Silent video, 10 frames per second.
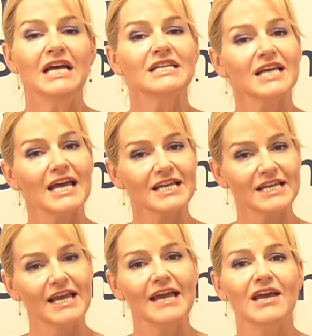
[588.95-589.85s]
Take
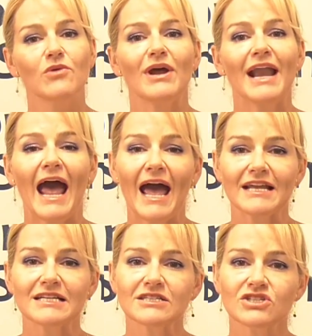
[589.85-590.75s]
care when
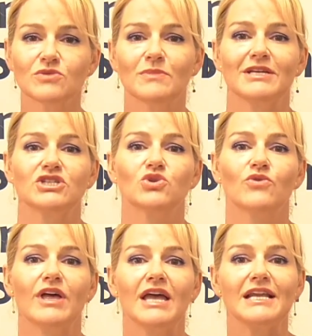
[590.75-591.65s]
adding to make sure
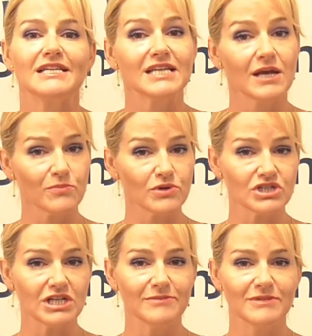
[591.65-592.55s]
that any
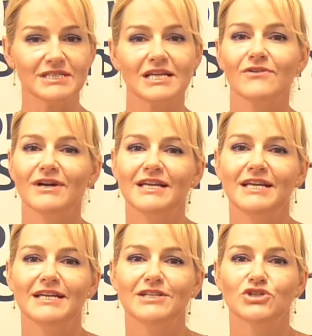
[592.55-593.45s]
temperature limits are
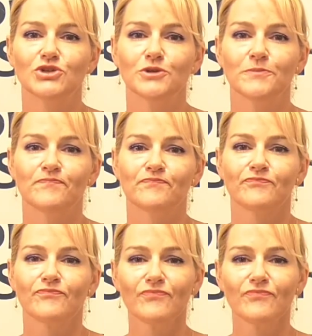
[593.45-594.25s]
adhered to,